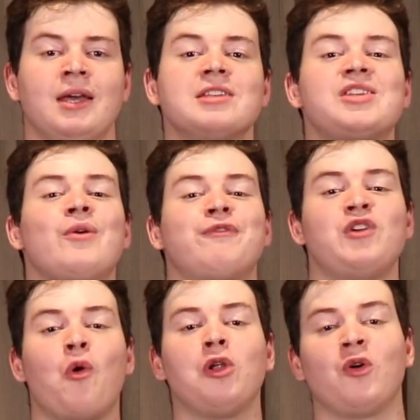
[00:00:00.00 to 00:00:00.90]
So if
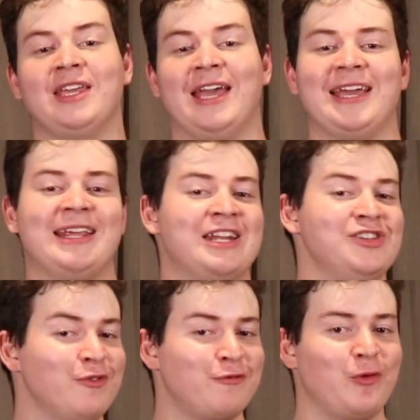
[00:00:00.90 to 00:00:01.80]
you're looking at getting a
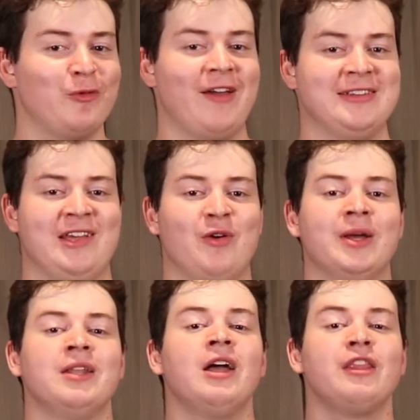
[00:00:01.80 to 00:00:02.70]
new full face
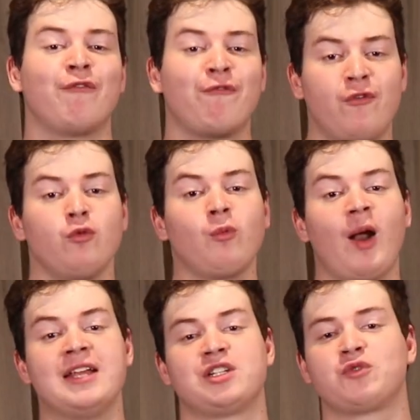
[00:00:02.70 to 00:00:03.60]
helmet, the full
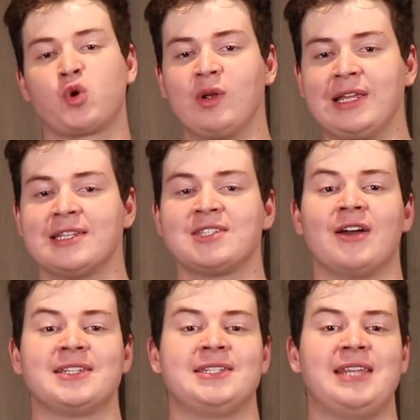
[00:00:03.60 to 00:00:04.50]
range of Troy Lee
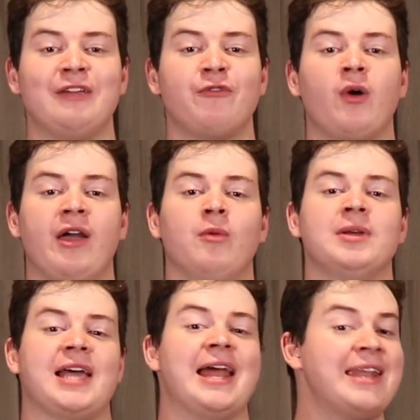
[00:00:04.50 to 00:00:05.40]
Designs D4
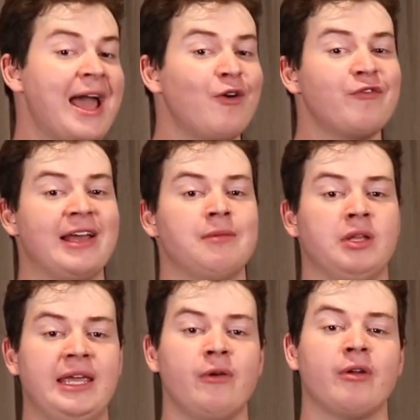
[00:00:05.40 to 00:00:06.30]
helmets are now available
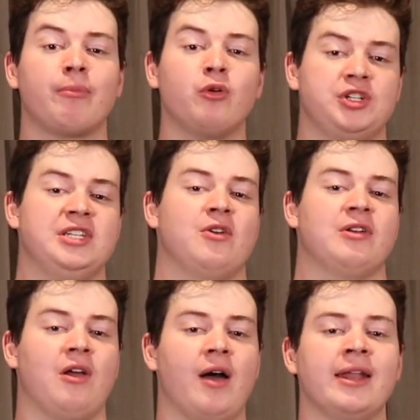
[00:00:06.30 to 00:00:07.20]
here at Pushys
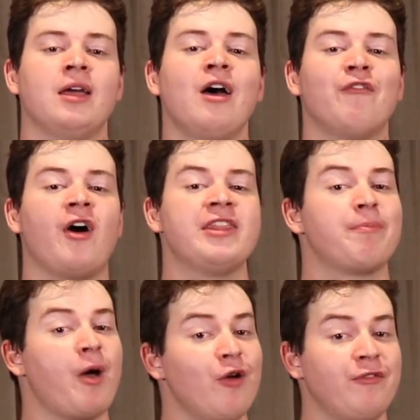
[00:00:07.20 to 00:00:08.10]
online. Find the
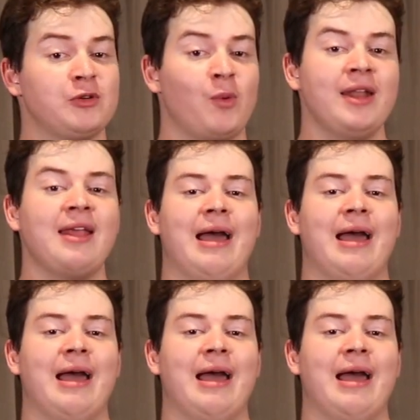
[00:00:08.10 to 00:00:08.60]
perfect one